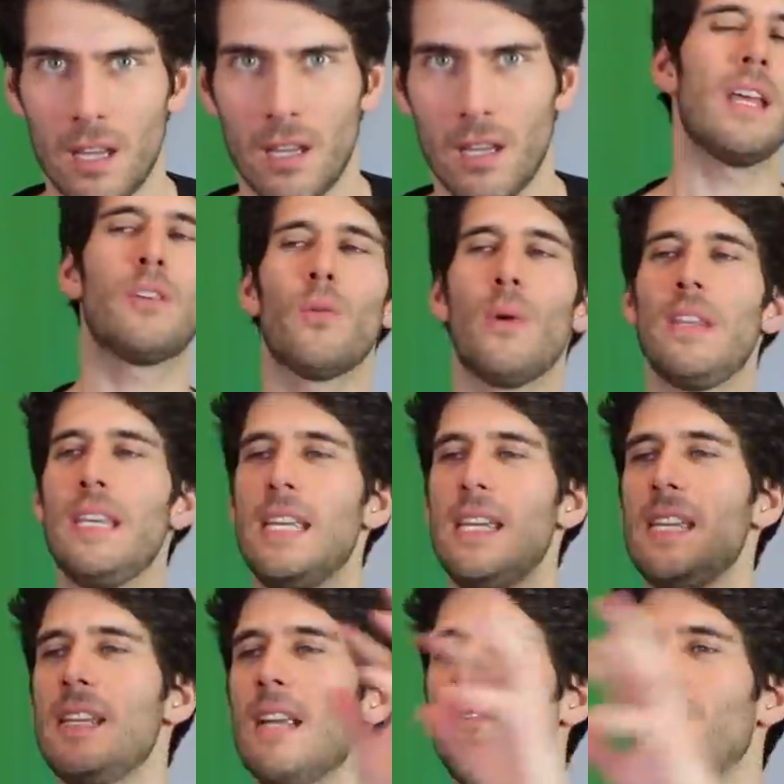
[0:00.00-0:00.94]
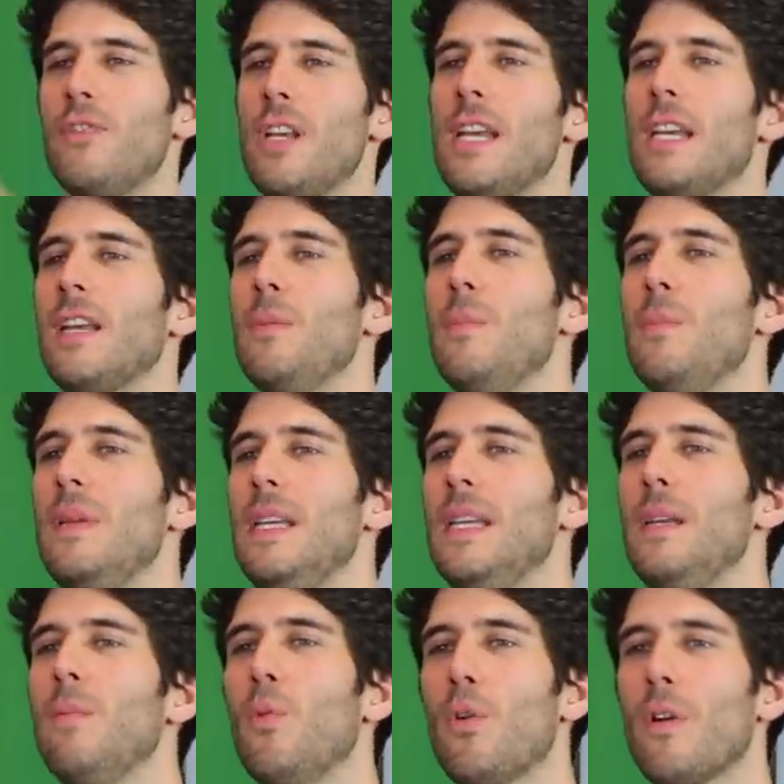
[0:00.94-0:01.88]
So that's why the ENFJ can
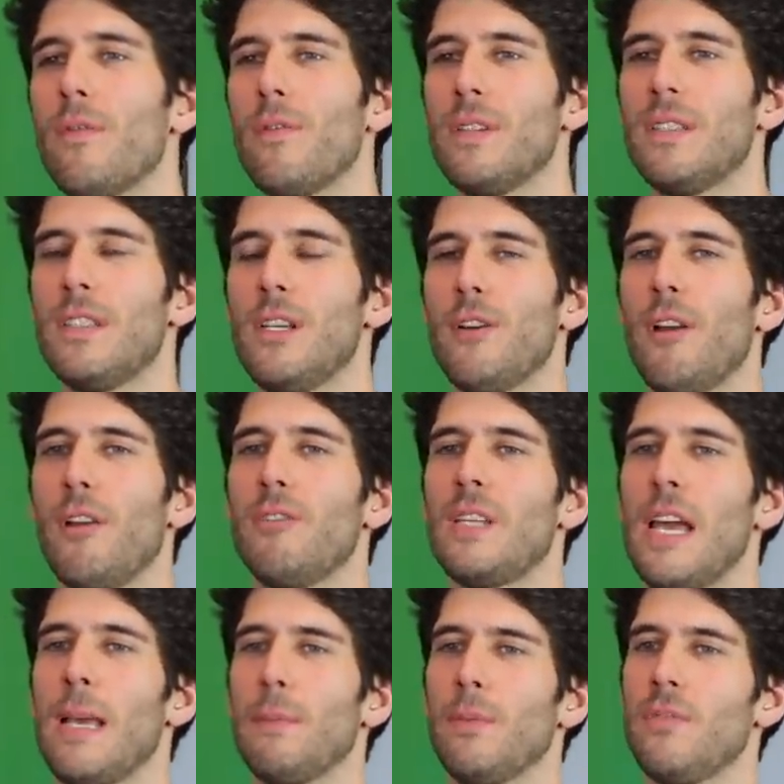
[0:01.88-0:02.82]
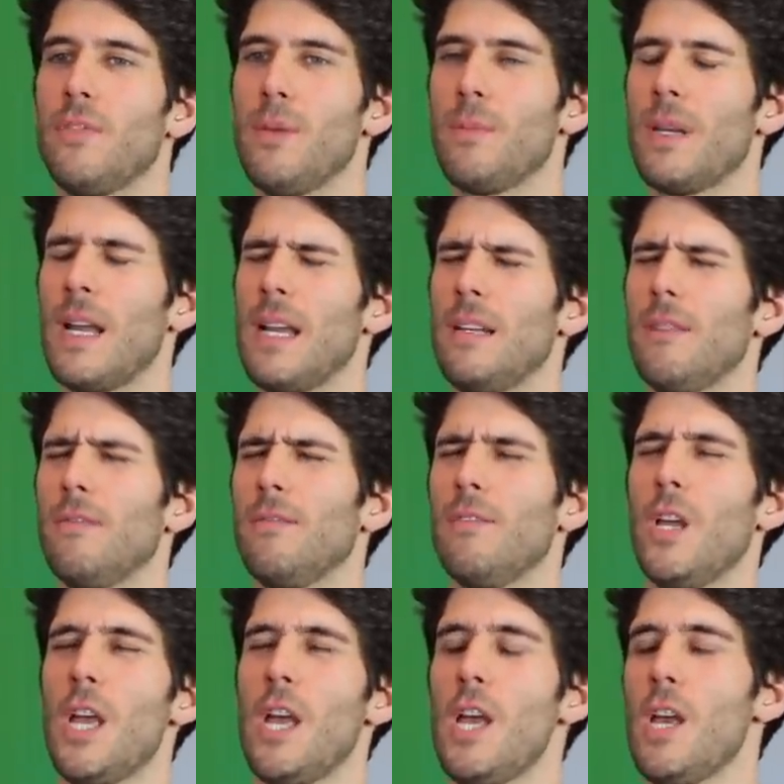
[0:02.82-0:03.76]
be more of a stereotype of some kind
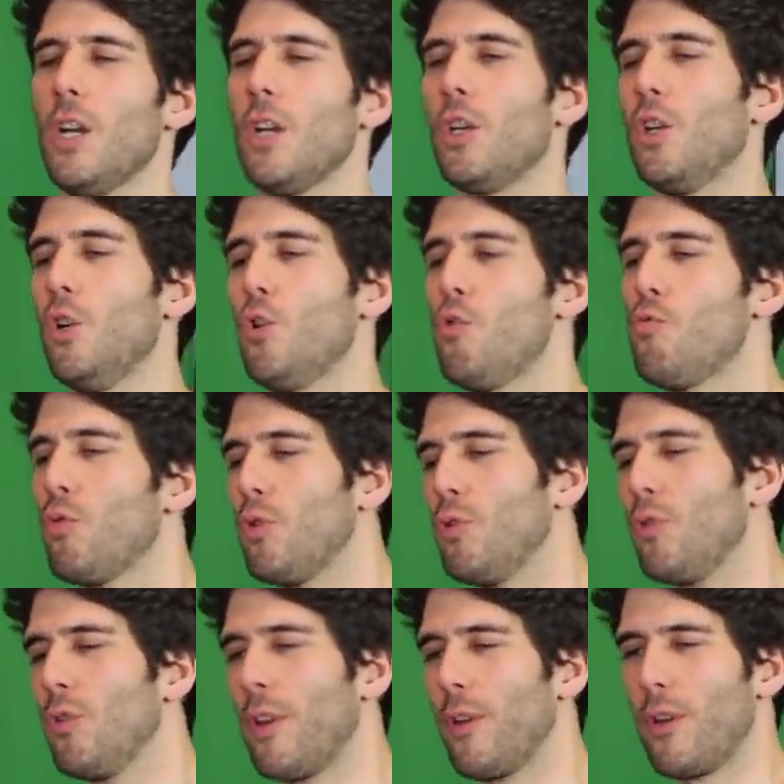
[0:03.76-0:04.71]
of guru.